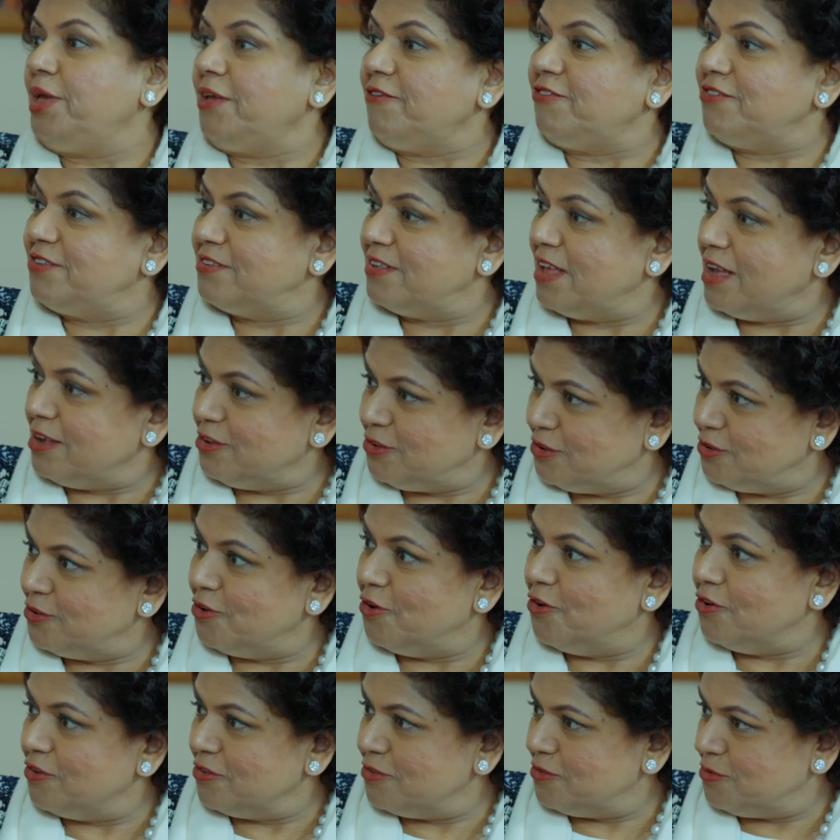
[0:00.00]
we sang
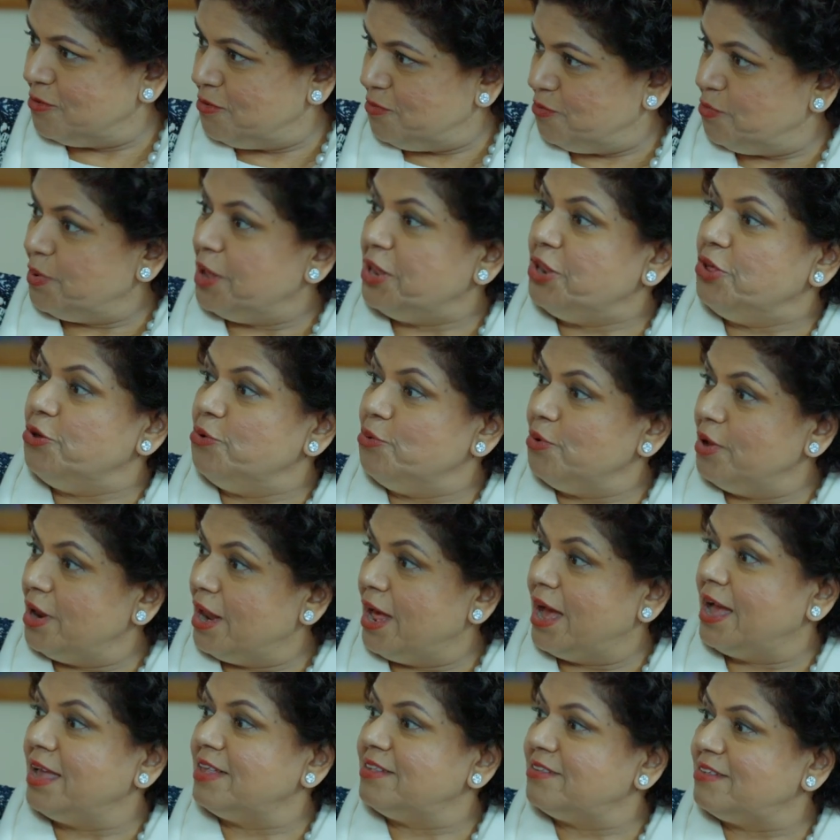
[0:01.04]
songs, when you and
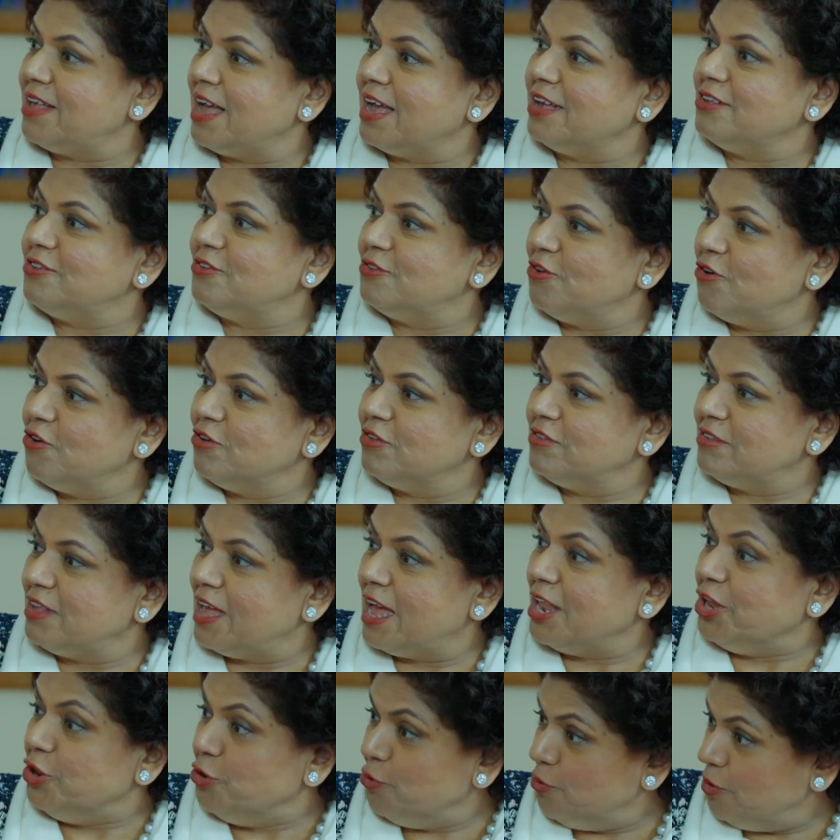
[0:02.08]
I sang songs
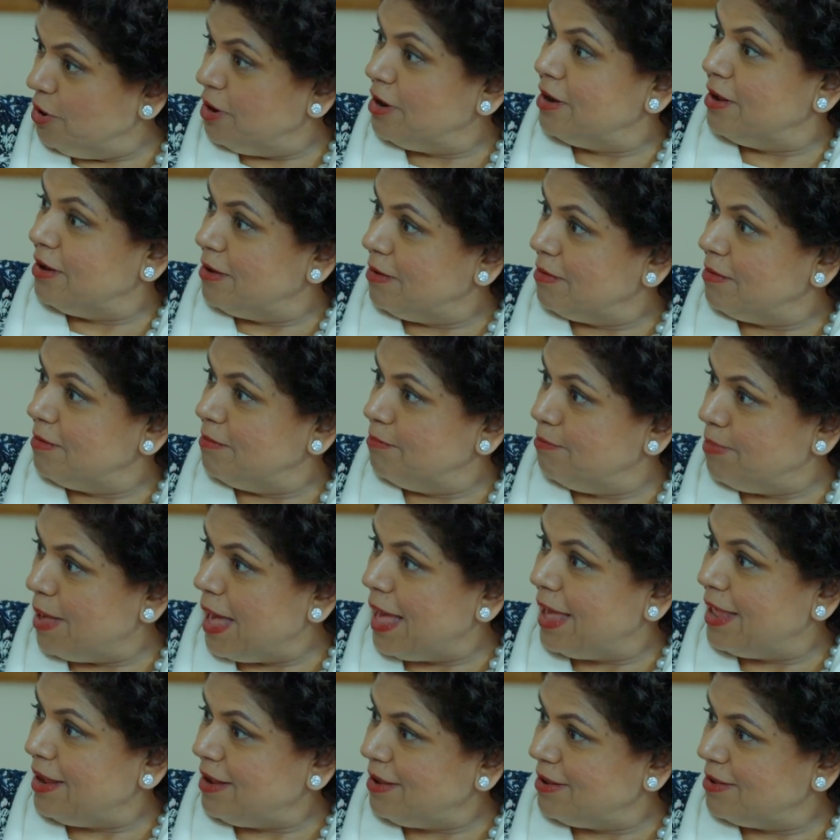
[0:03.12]
and you were in a
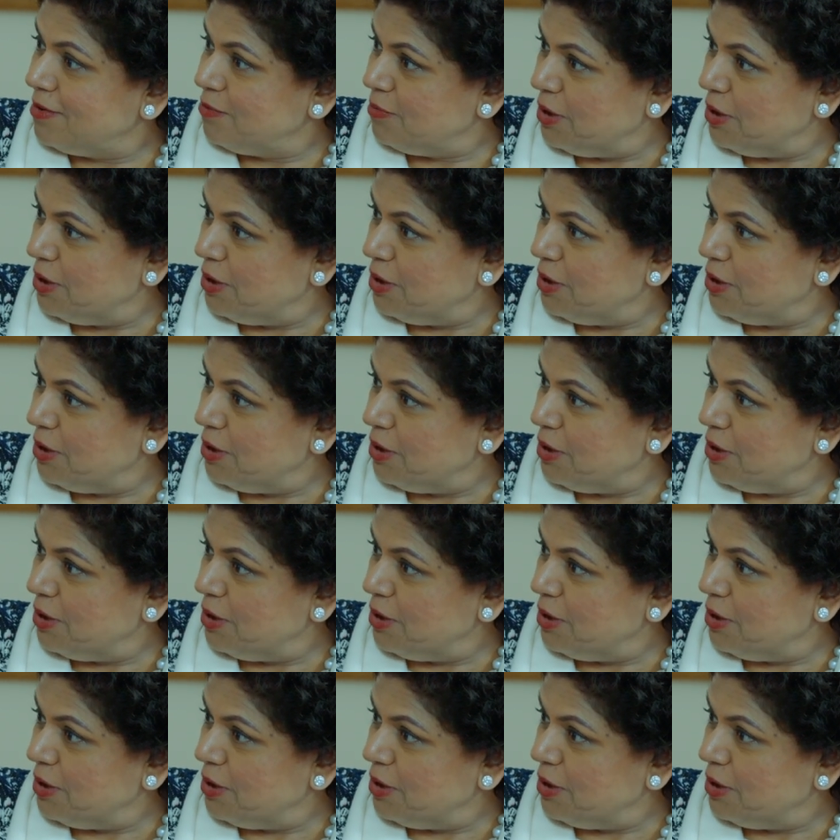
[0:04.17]
band,